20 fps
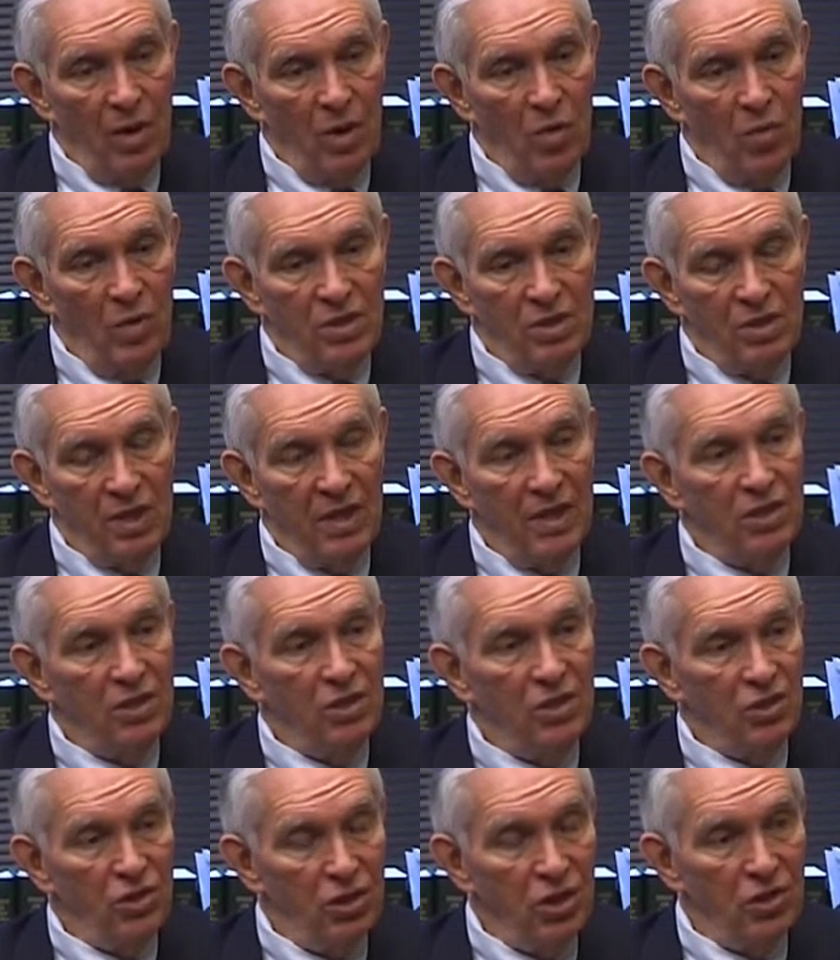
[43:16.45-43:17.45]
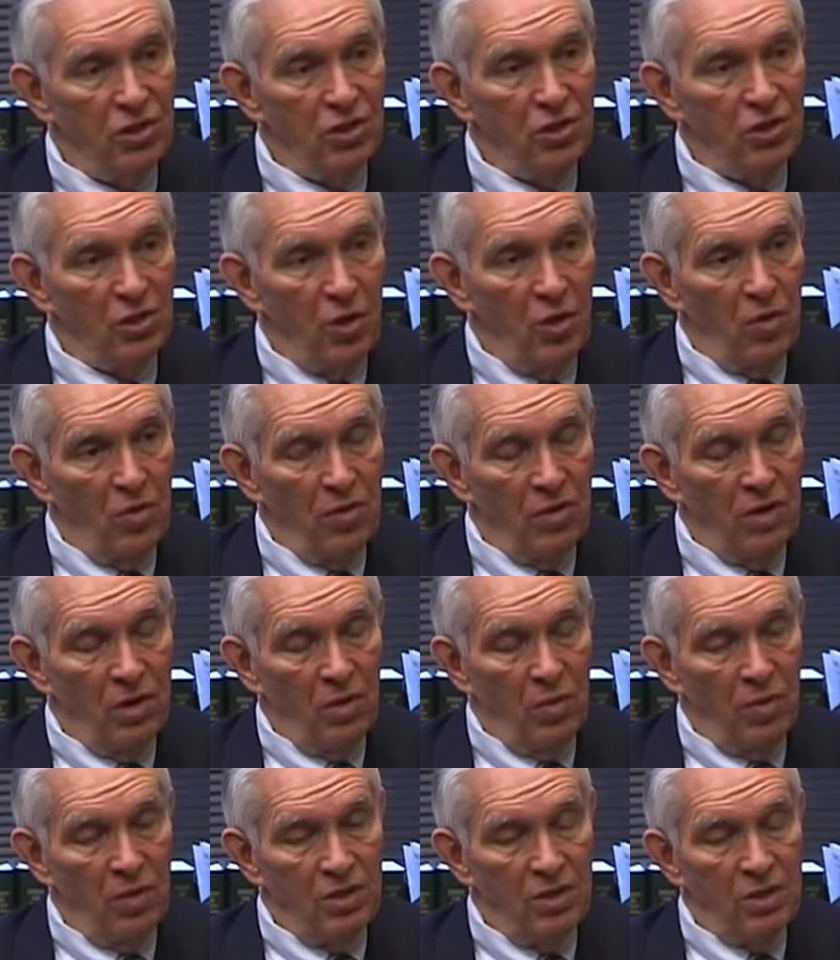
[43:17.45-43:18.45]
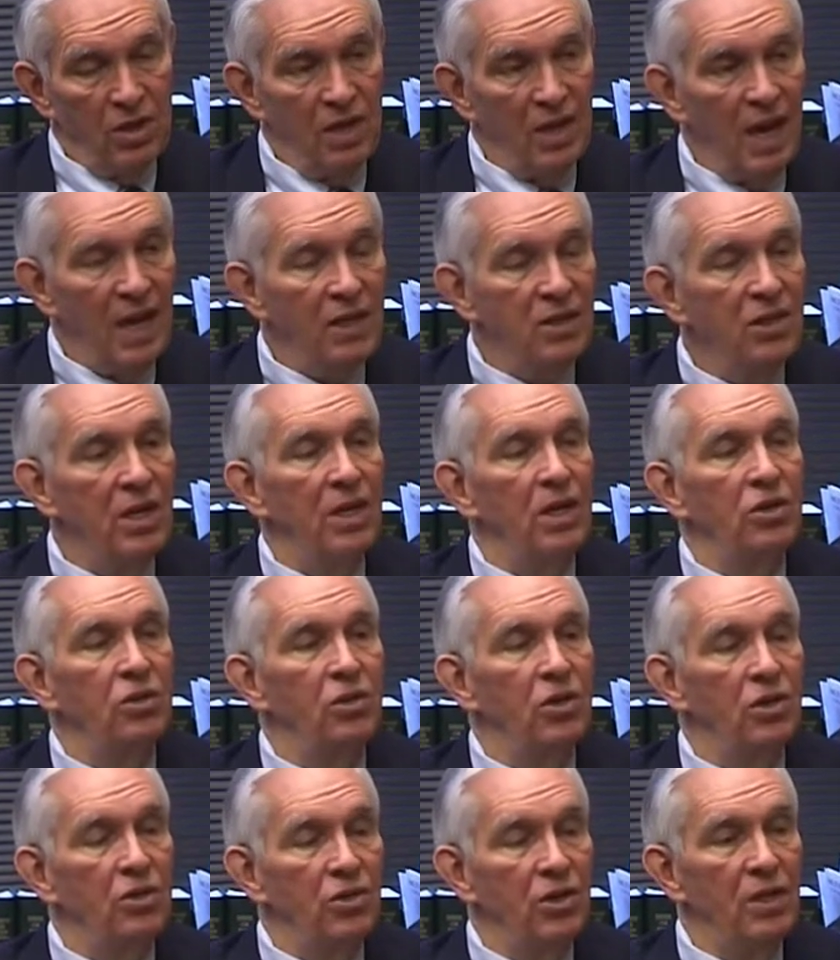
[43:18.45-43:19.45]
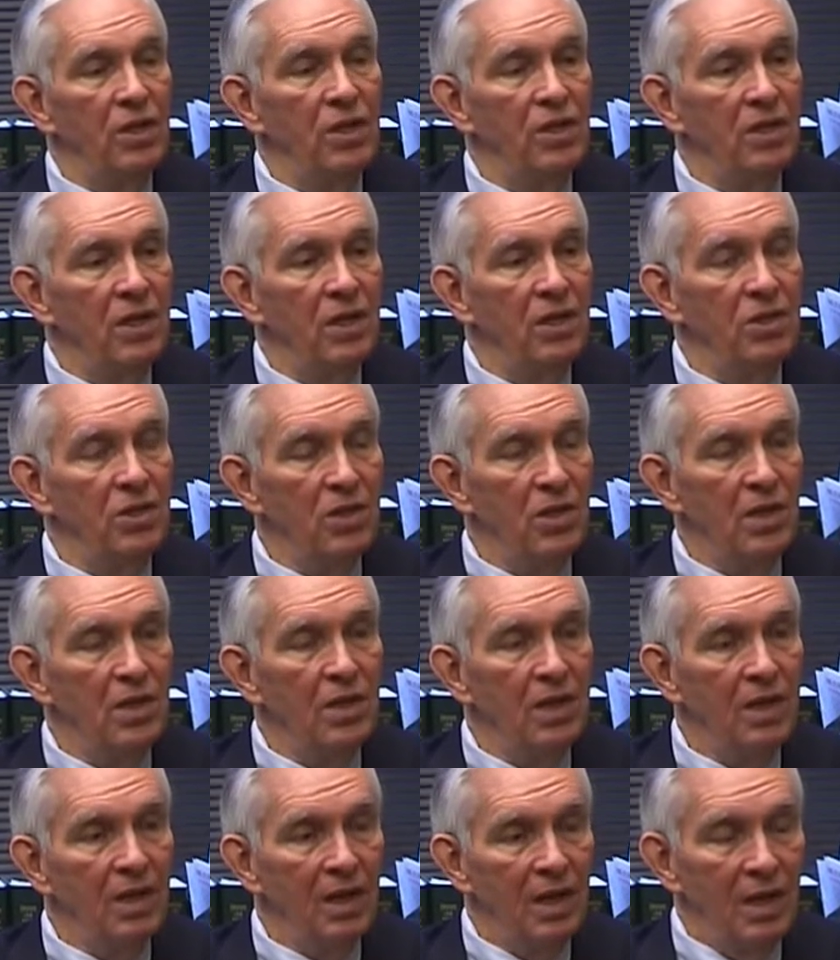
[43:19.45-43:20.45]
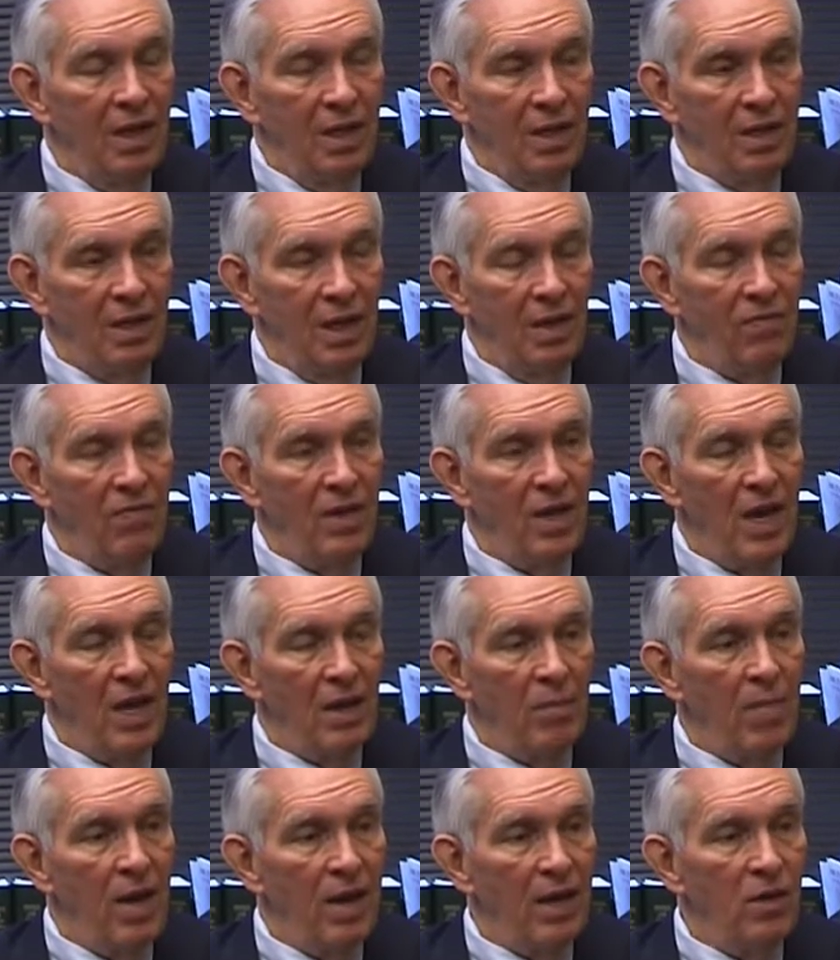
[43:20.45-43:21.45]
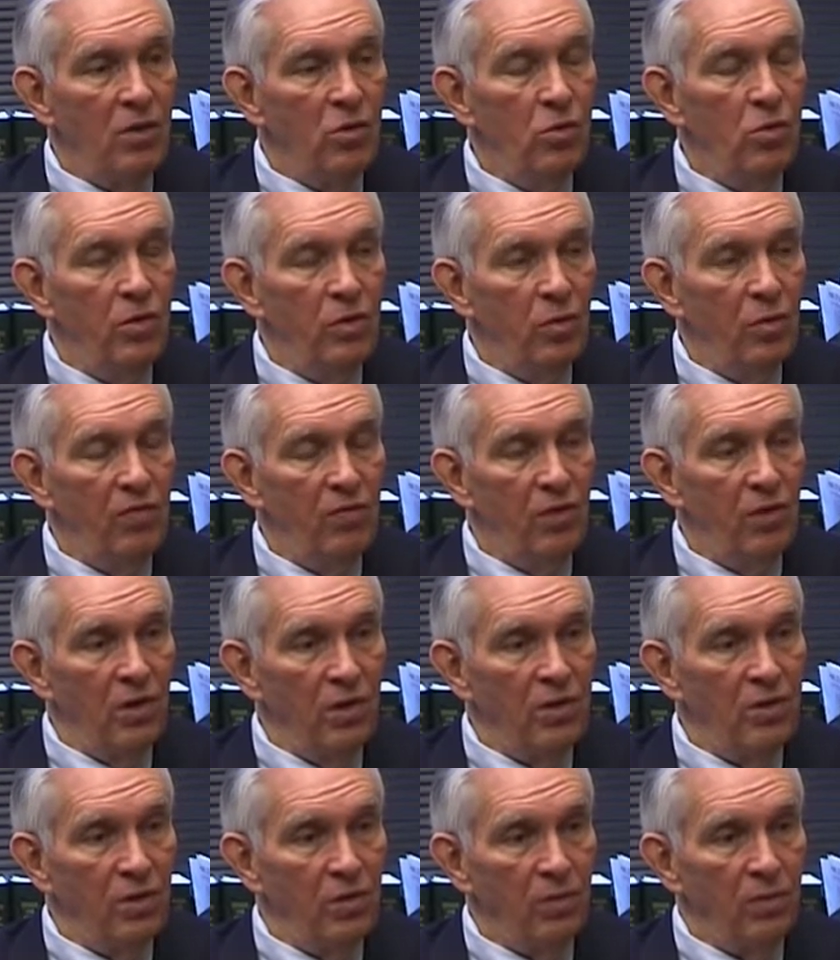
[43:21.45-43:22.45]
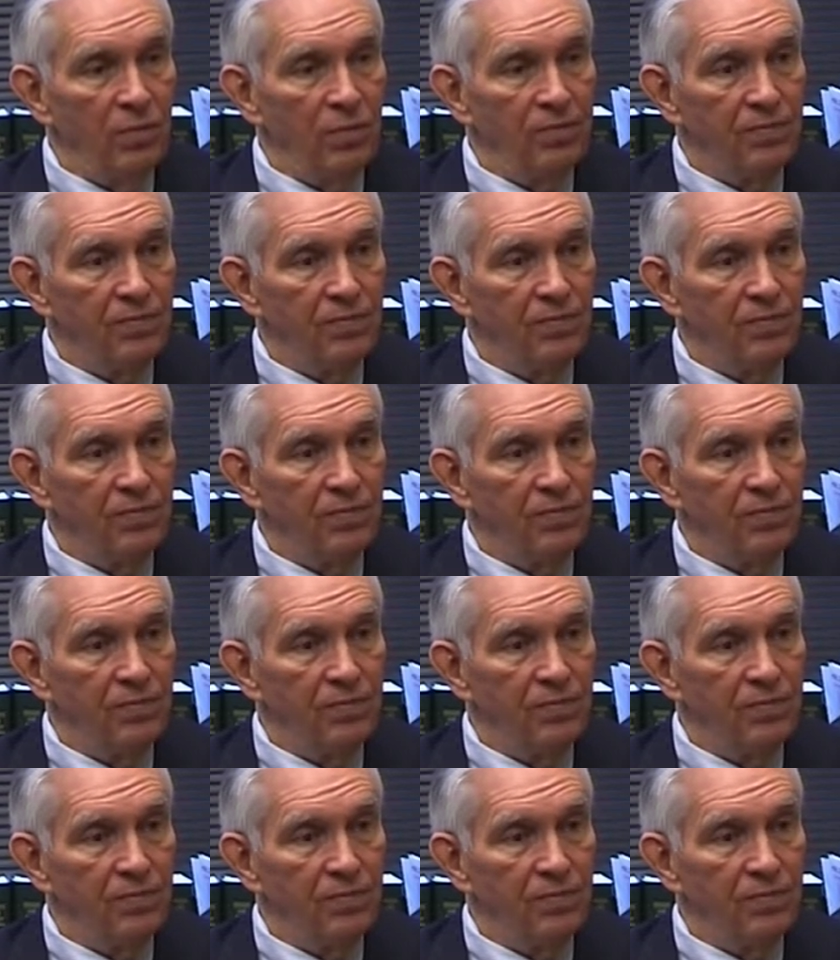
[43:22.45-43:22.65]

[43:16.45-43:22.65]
I always say he's the judge's lawyer. I always say, ask any judge in Tennessee that if he had a matter, who he'd refer it to.